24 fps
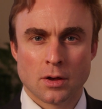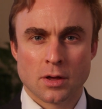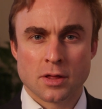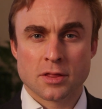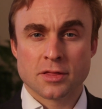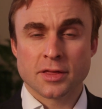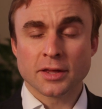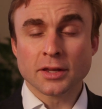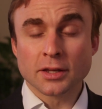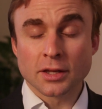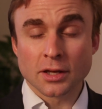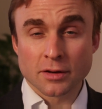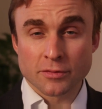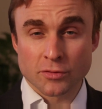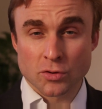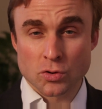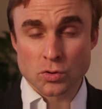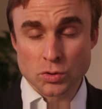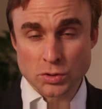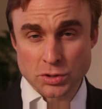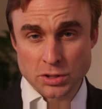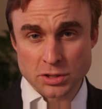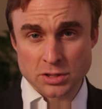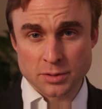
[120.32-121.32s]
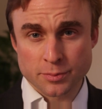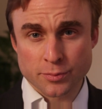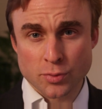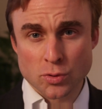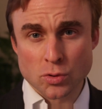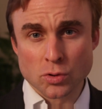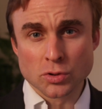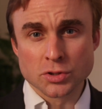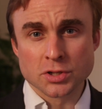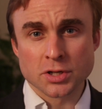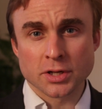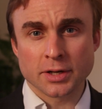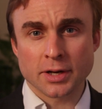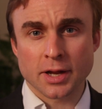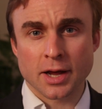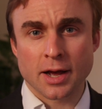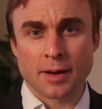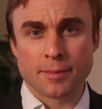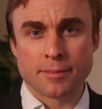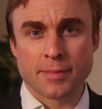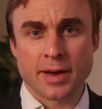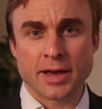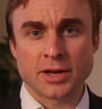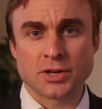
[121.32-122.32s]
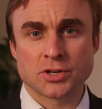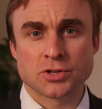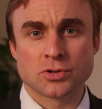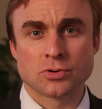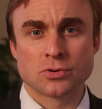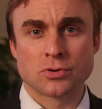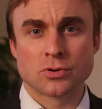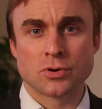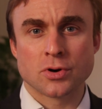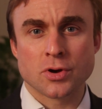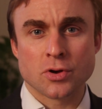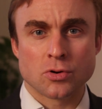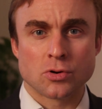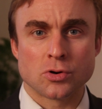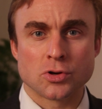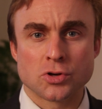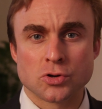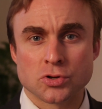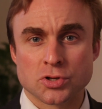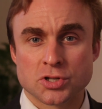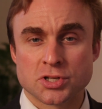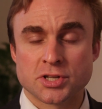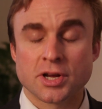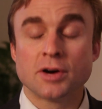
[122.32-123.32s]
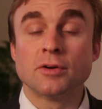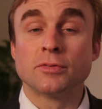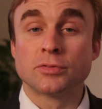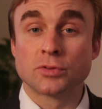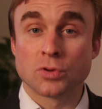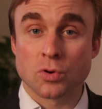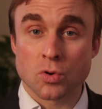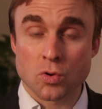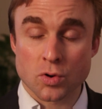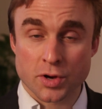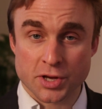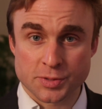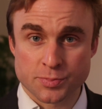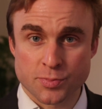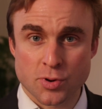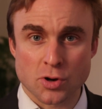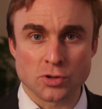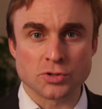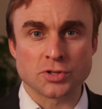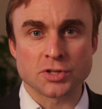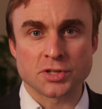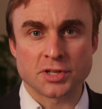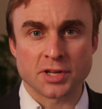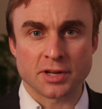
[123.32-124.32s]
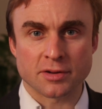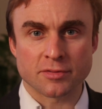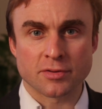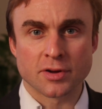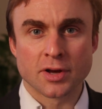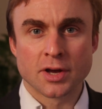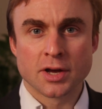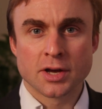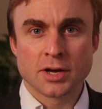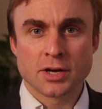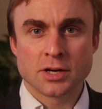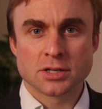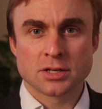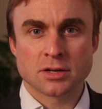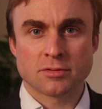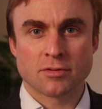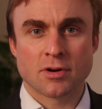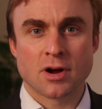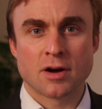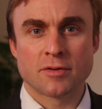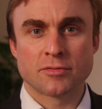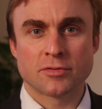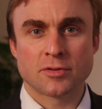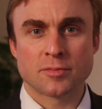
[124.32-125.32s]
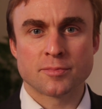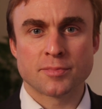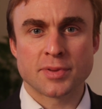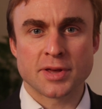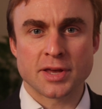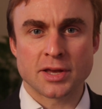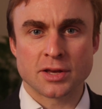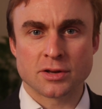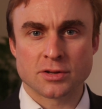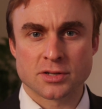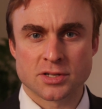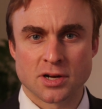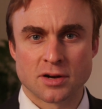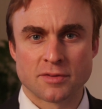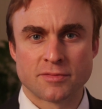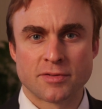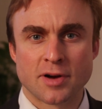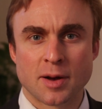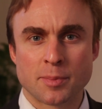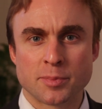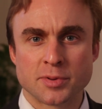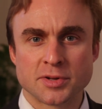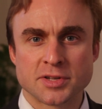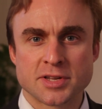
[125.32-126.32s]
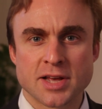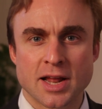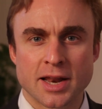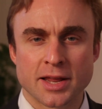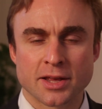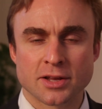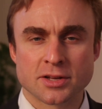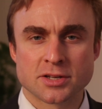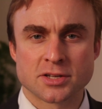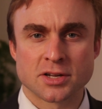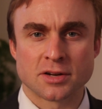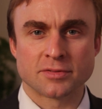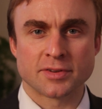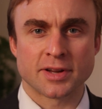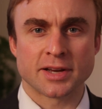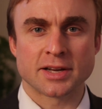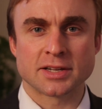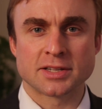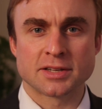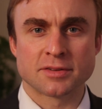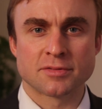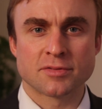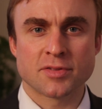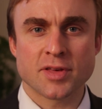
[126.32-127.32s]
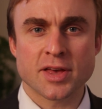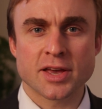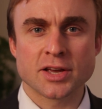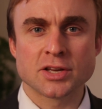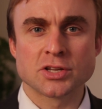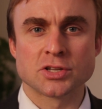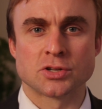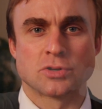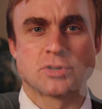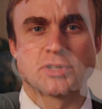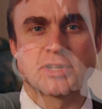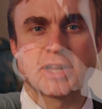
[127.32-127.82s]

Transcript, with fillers: Thinking, of course, is important. Uh, make sure your, your self-talk is positive. So rather than beating yourself up and telling yourself negative things, you're